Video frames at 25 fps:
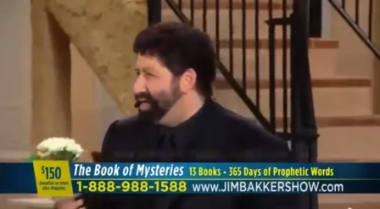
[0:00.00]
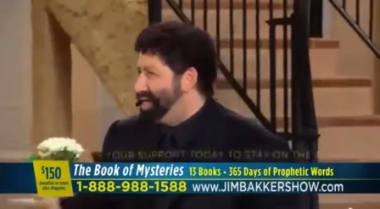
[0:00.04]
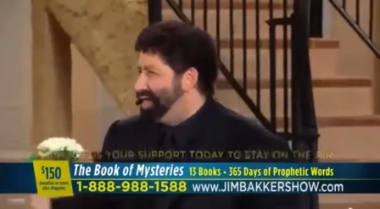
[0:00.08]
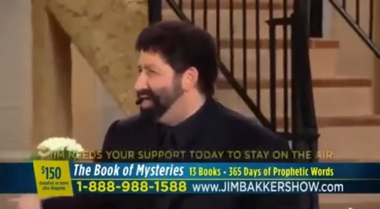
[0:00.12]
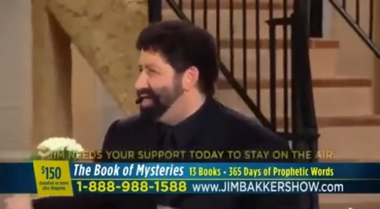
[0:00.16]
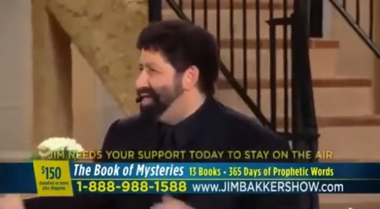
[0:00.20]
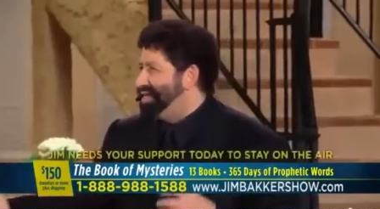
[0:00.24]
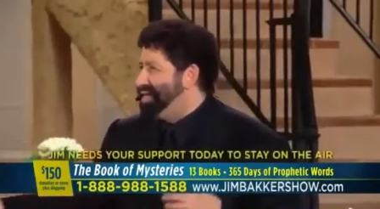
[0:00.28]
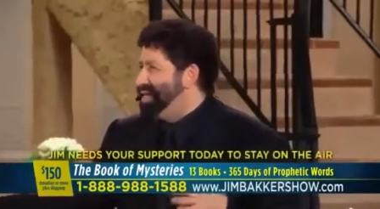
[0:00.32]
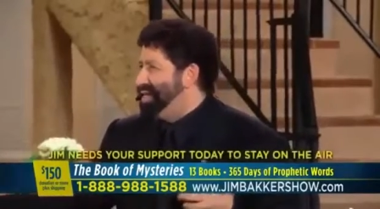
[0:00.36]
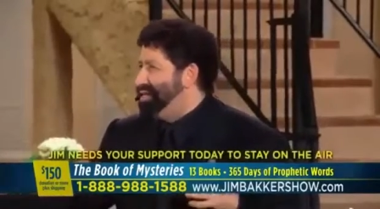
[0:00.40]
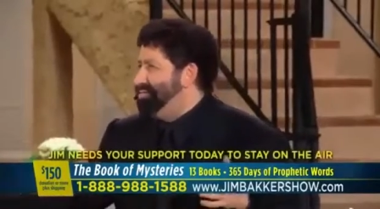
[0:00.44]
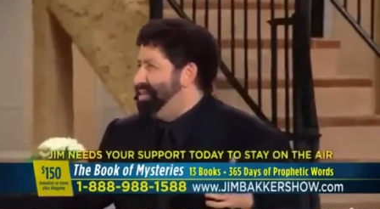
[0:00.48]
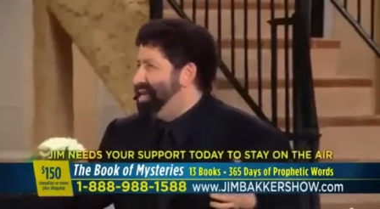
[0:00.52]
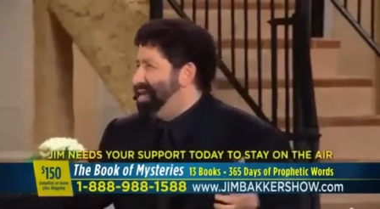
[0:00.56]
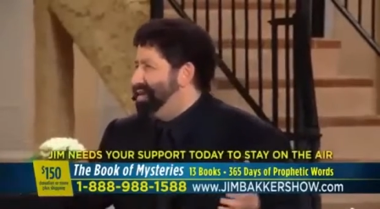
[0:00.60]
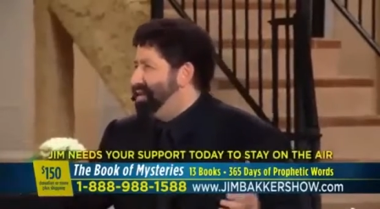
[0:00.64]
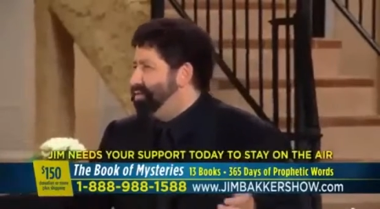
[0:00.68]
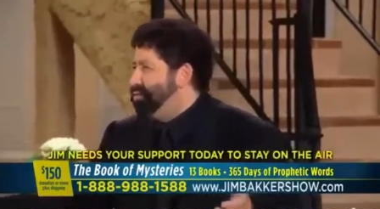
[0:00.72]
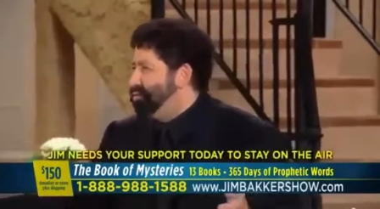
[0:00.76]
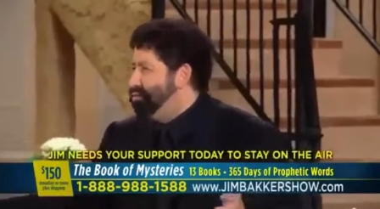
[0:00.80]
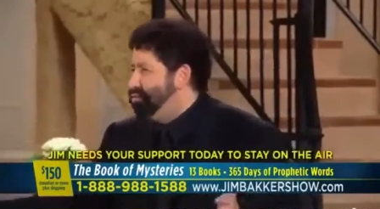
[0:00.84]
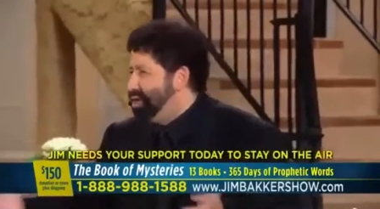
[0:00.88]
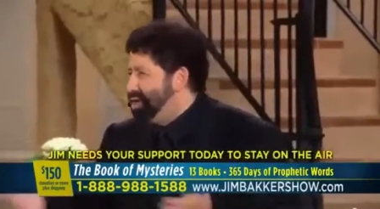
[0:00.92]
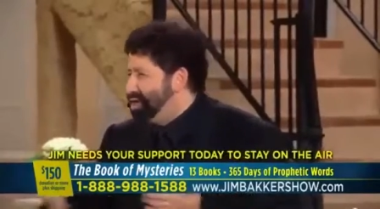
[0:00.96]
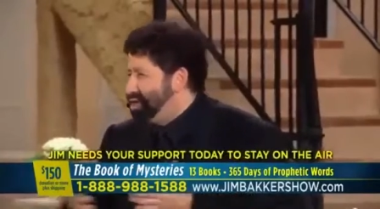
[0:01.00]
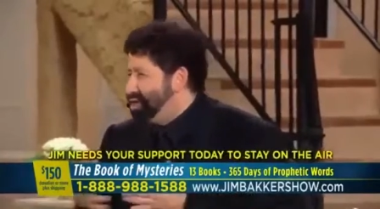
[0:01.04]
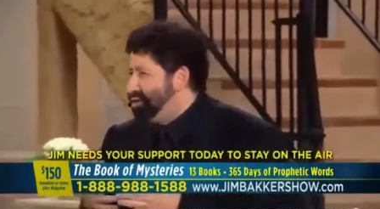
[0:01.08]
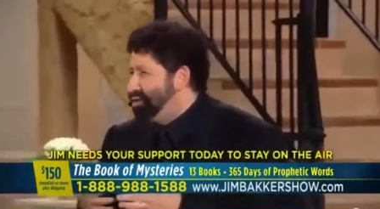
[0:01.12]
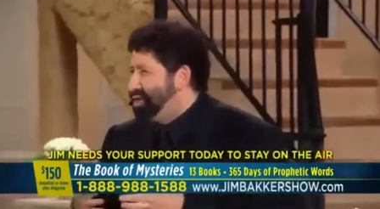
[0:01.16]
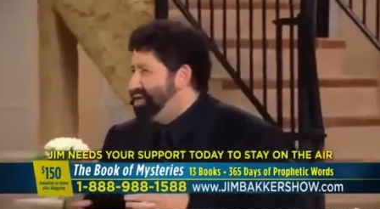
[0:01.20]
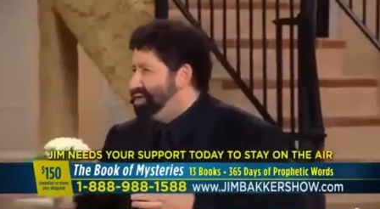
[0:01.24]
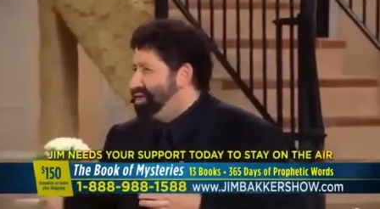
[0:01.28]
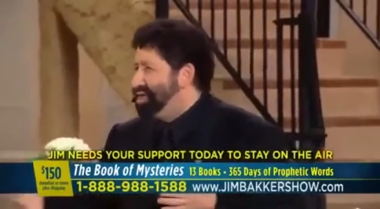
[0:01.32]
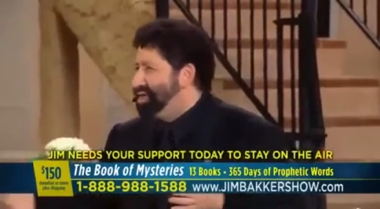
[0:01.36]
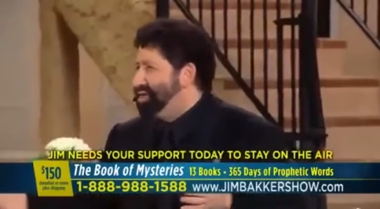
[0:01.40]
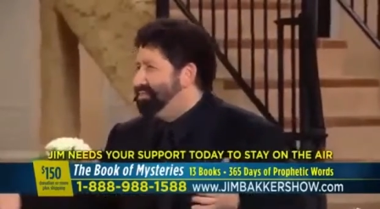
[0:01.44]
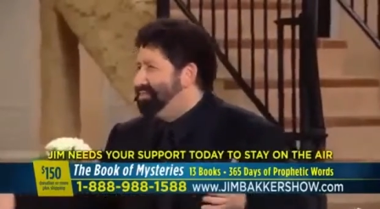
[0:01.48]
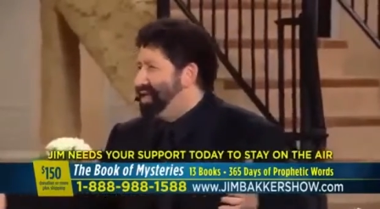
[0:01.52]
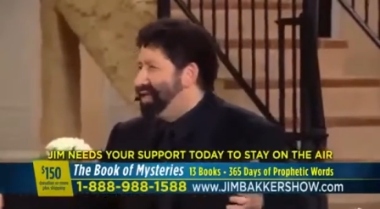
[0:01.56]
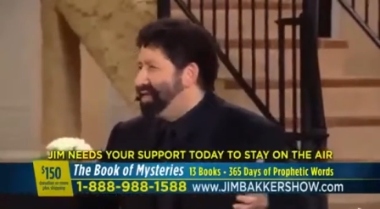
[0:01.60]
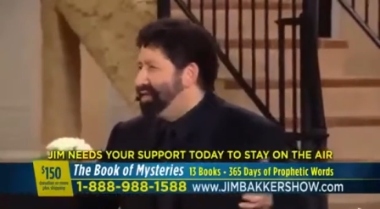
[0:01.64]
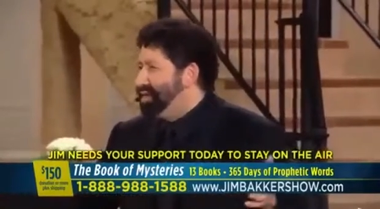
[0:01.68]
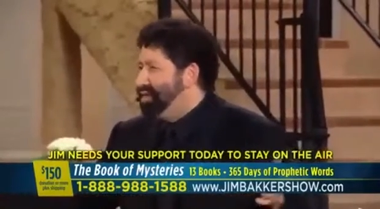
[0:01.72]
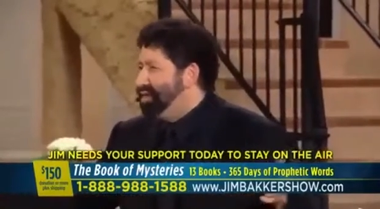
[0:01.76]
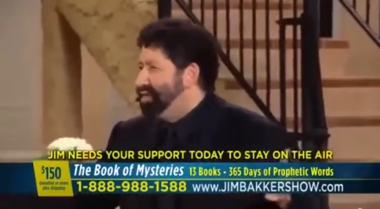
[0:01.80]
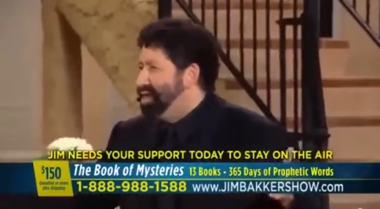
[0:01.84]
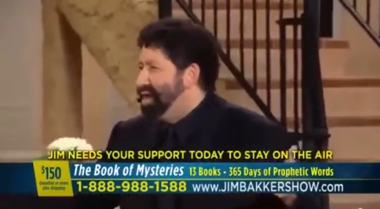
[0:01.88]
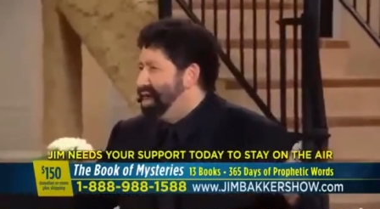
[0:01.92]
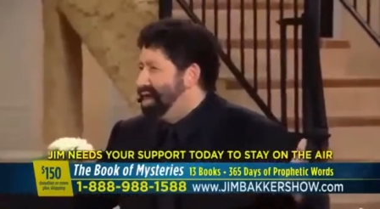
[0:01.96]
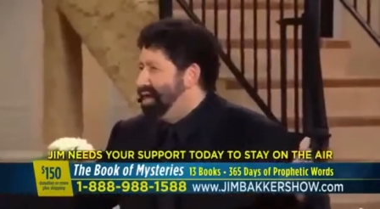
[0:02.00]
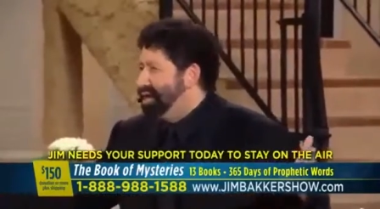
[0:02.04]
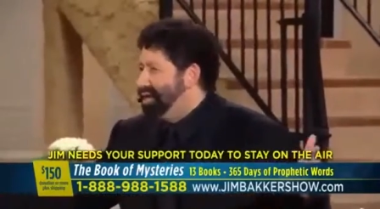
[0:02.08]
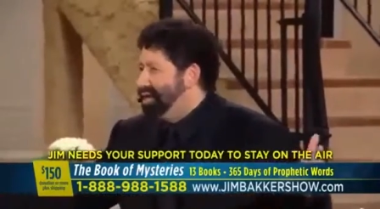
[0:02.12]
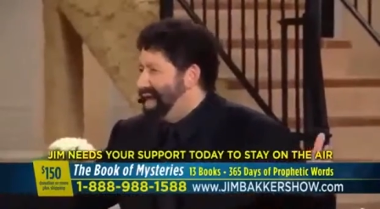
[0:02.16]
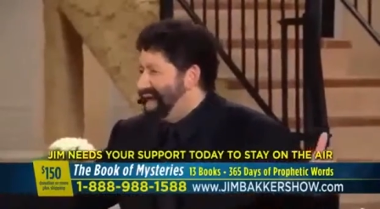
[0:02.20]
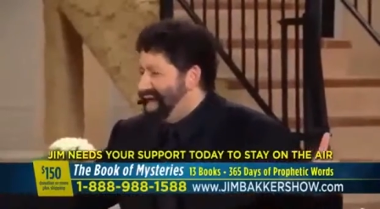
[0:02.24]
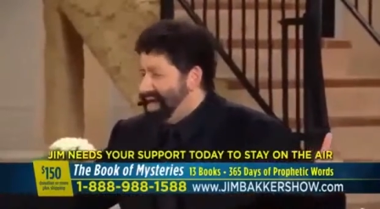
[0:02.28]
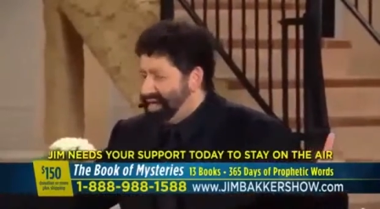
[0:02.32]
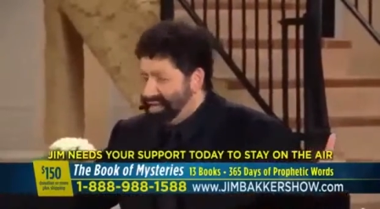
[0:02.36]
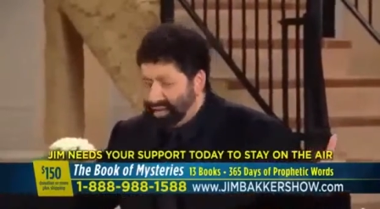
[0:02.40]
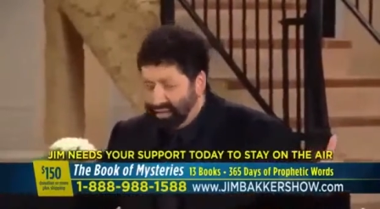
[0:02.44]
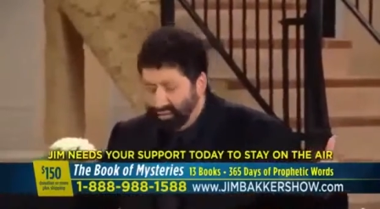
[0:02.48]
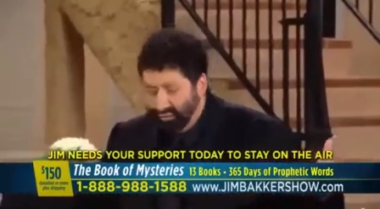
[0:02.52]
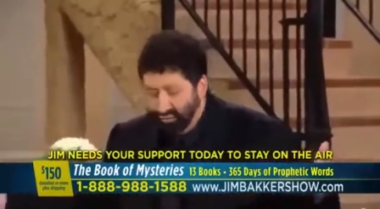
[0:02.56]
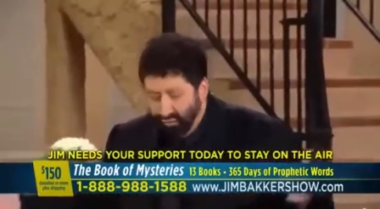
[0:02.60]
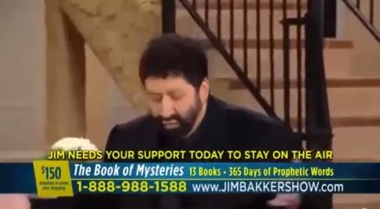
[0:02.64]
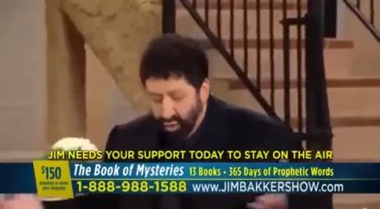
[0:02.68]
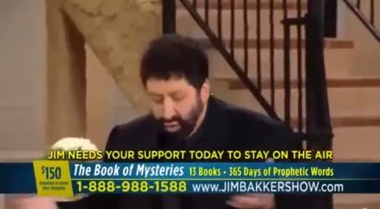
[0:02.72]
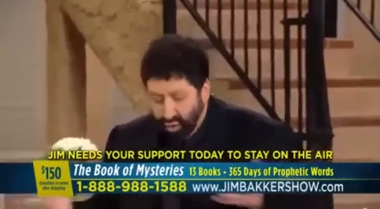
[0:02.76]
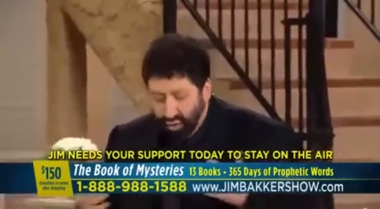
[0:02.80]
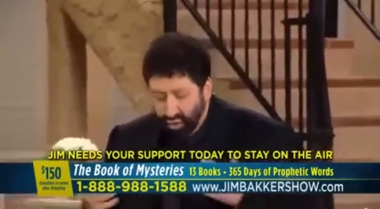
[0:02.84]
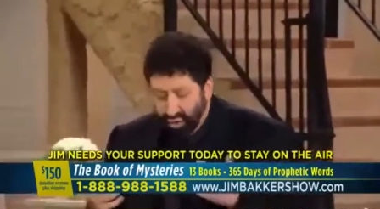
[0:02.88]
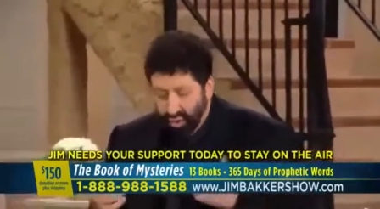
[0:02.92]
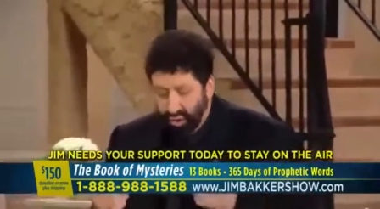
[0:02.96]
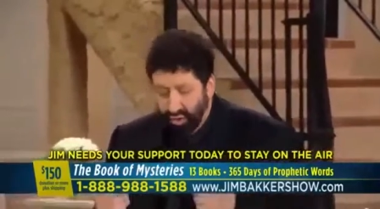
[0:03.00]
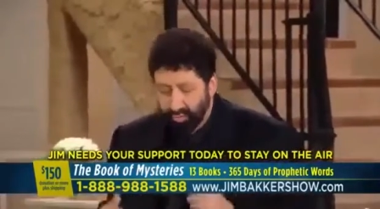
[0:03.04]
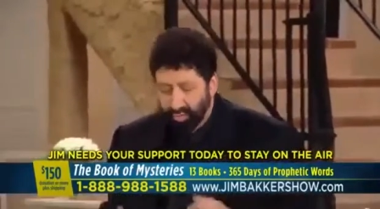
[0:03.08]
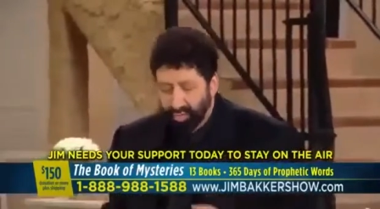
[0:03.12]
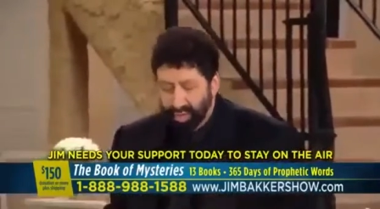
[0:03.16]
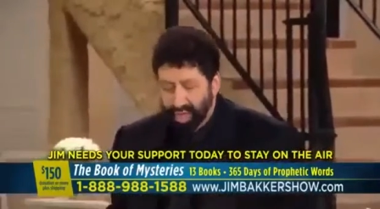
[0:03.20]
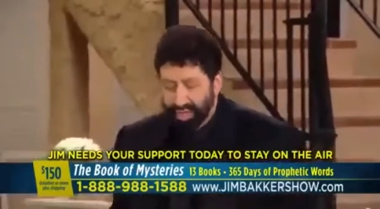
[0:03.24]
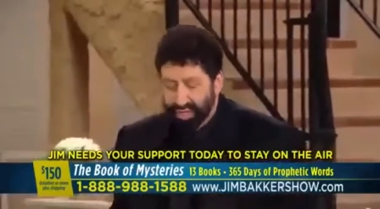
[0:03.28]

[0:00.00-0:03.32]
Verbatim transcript: that he's going to make them richer, he's going to make their lands fertile.